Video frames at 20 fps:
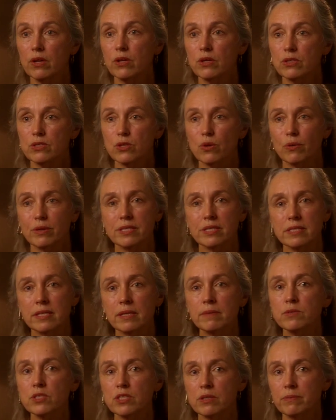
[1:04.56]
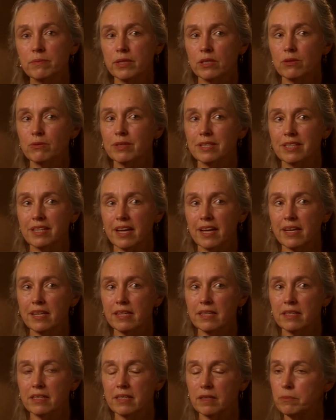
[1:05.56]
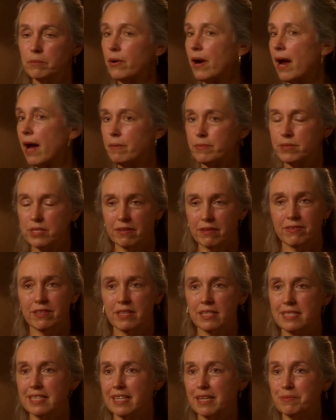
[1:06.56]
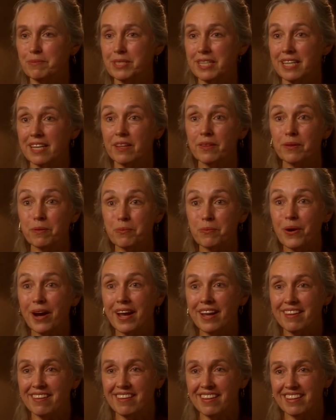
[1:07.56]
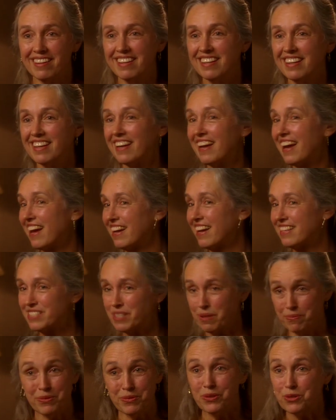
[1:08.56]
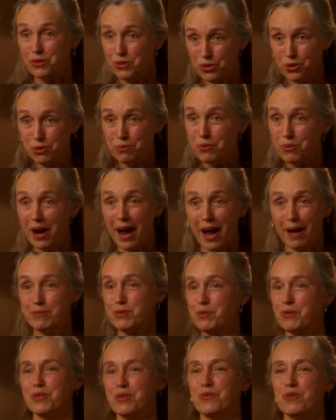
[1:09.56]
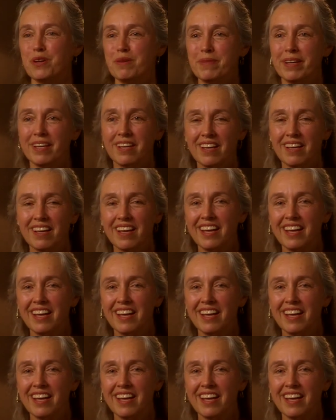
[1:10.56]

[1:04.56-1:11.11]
So it seems to me related, and perhaps even the DMT in the brain that has something to do perhaps with dreaming